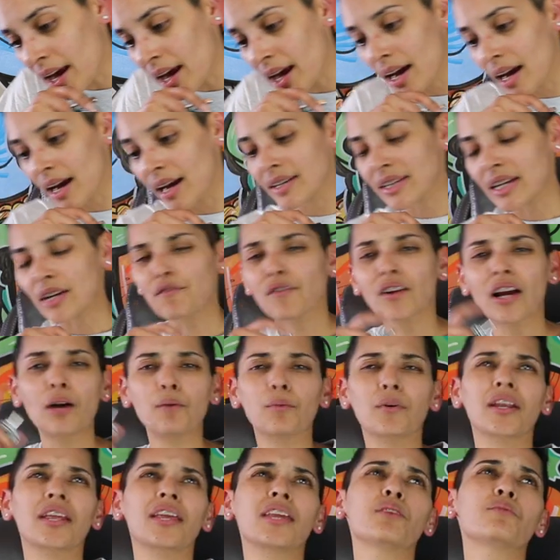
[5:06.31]
and I
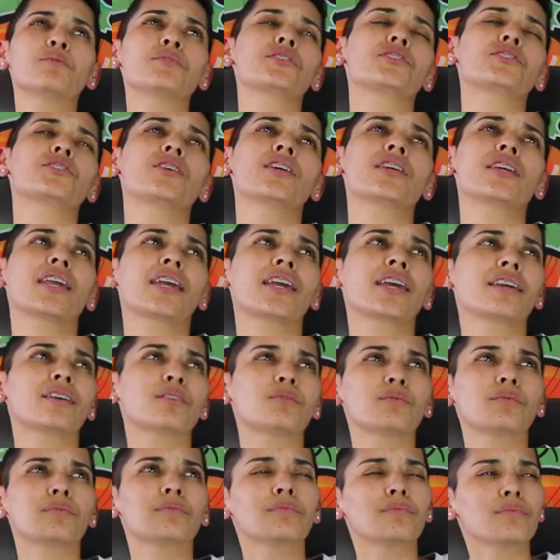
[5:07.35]
forgot what he was drinking
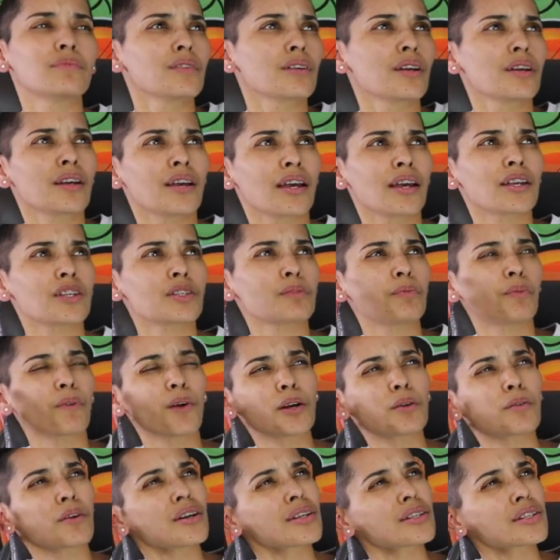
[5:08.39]
and his
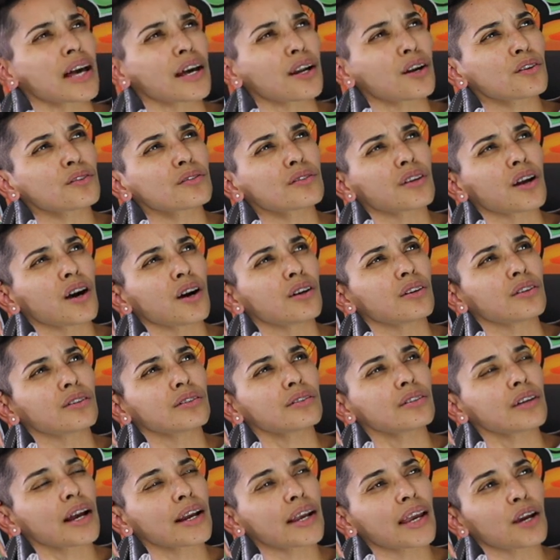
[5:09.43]
boy was, I don't
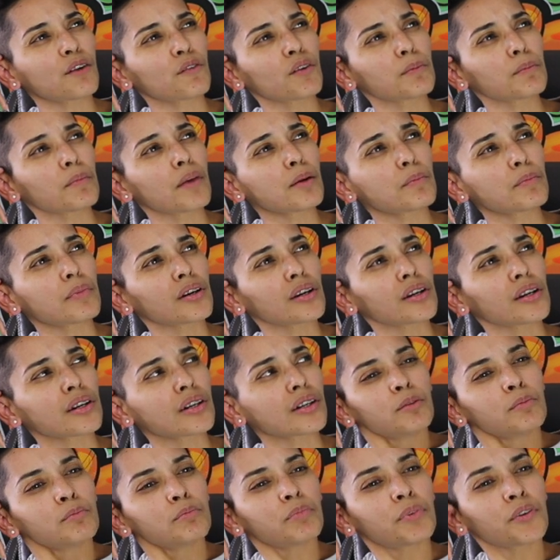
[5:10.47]
know, I can't remember.
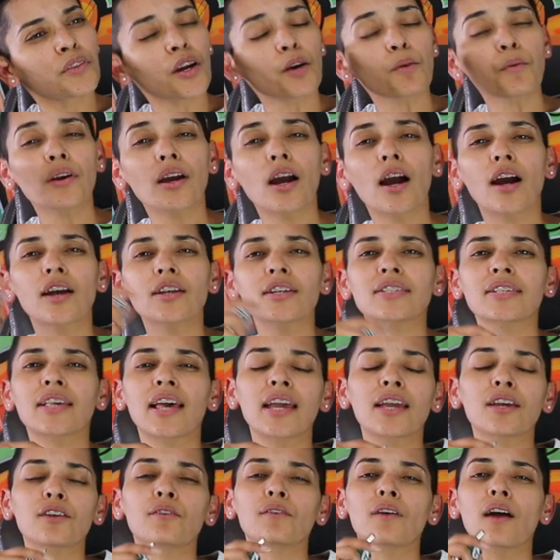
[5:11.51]
But there we are, just
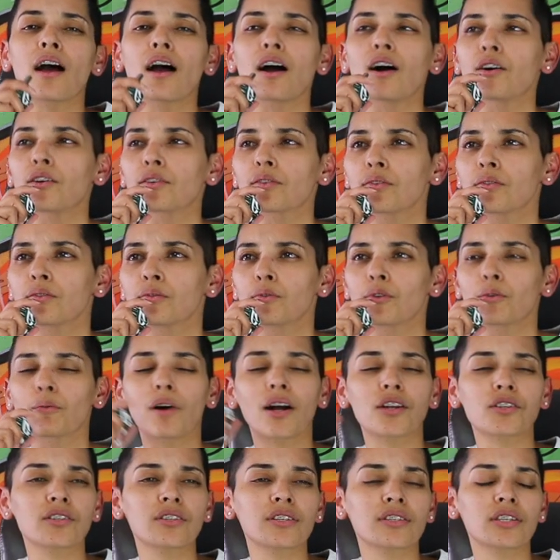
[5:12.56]
hanging around, we're
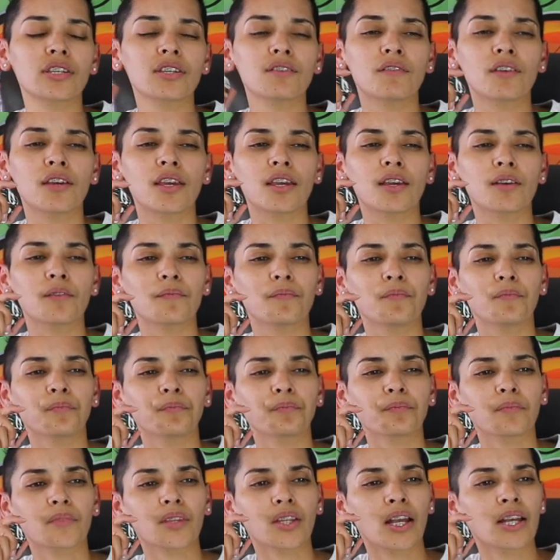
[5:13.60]
watching TV.
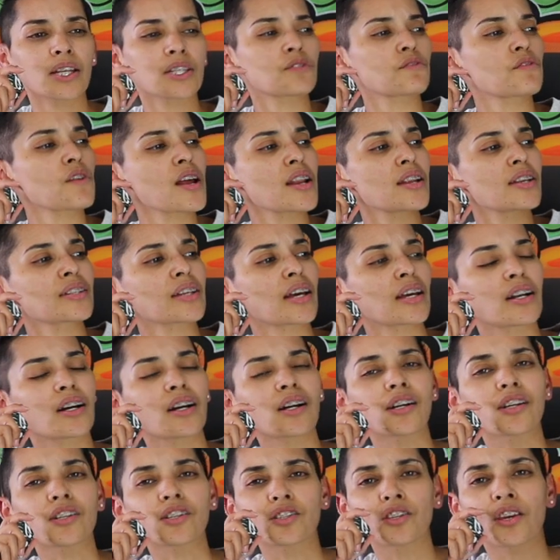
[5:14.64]
His friend is on
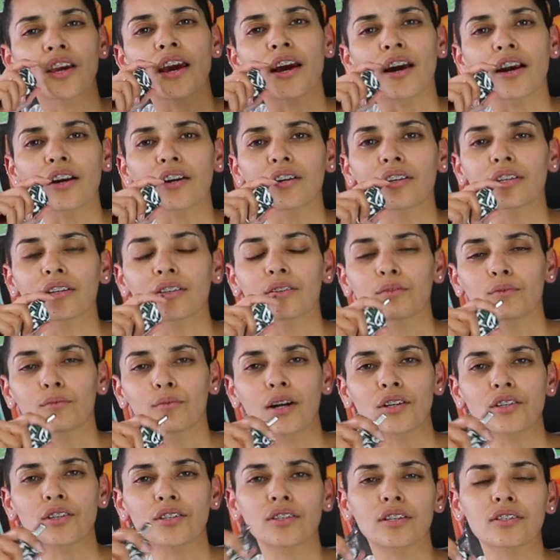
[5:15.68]
a chair
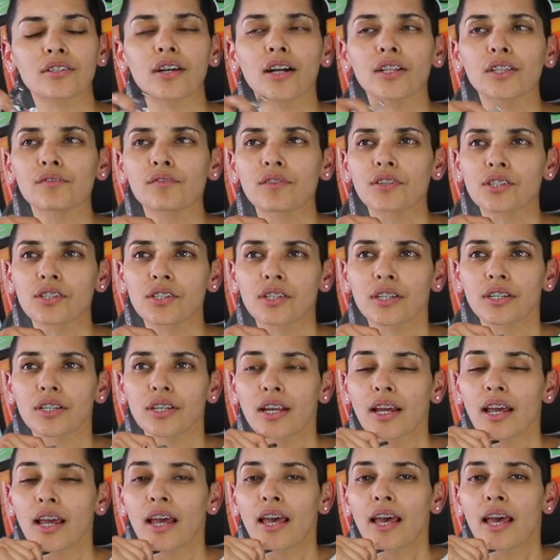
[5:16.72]
watching the television.
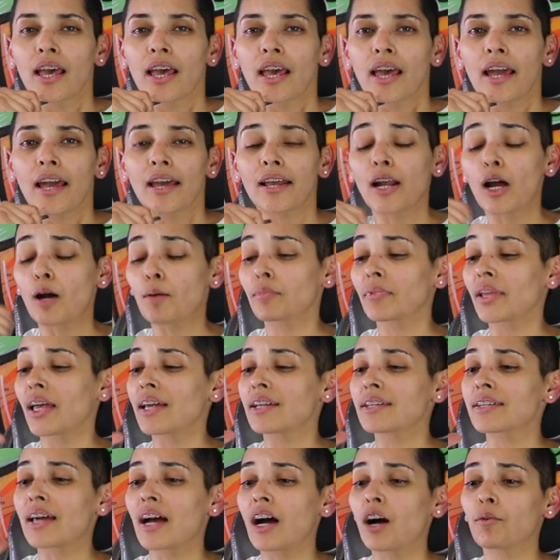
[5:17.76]
And I'm
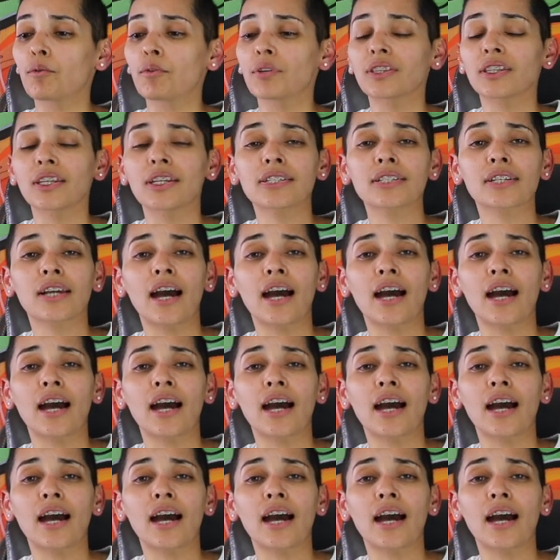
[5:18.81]
laying down with this